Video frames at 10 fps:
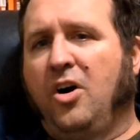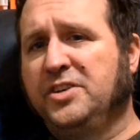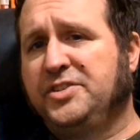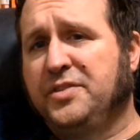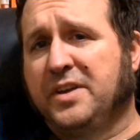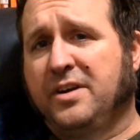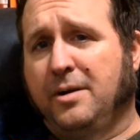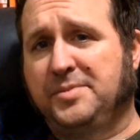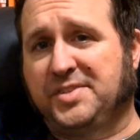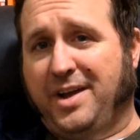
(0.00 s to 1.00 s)
On to the
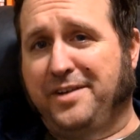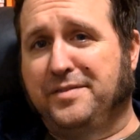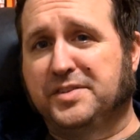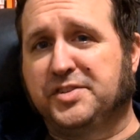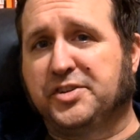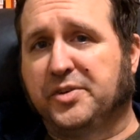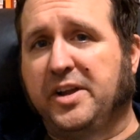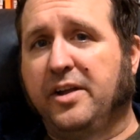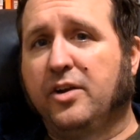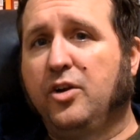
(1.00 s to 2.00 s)
Cubs side of this
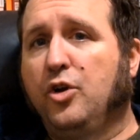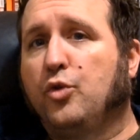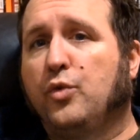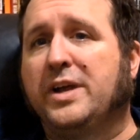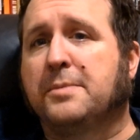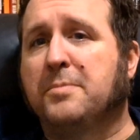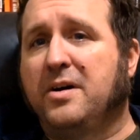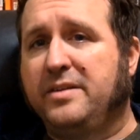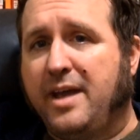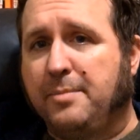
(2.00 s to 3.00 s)
tree. Rick
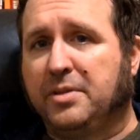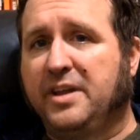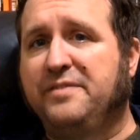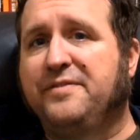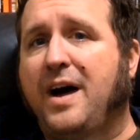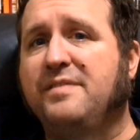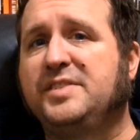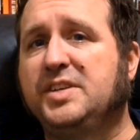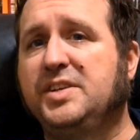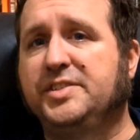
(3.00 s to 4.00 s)
Monday played
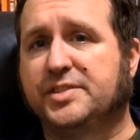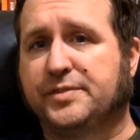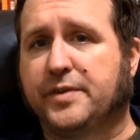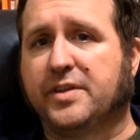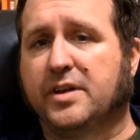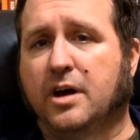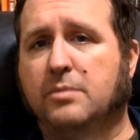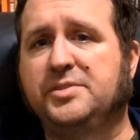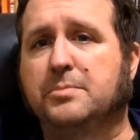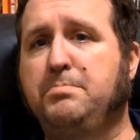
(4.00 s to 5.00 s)
5 seasons for the
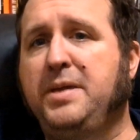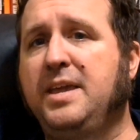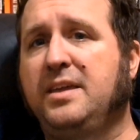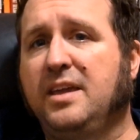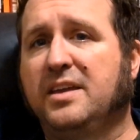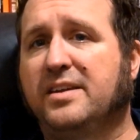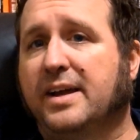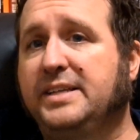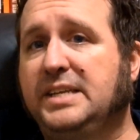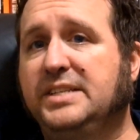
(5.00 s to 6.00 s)
Cubs, peaking in
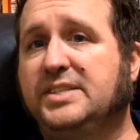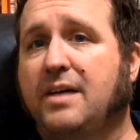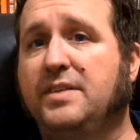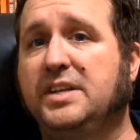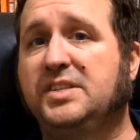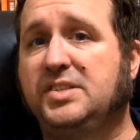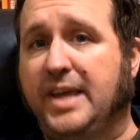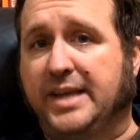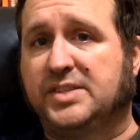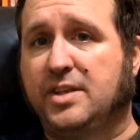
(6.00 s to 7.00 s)

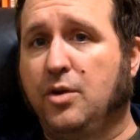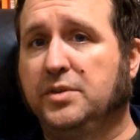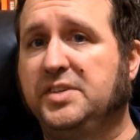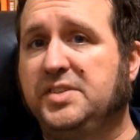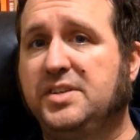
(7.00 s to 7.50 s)
1976, the only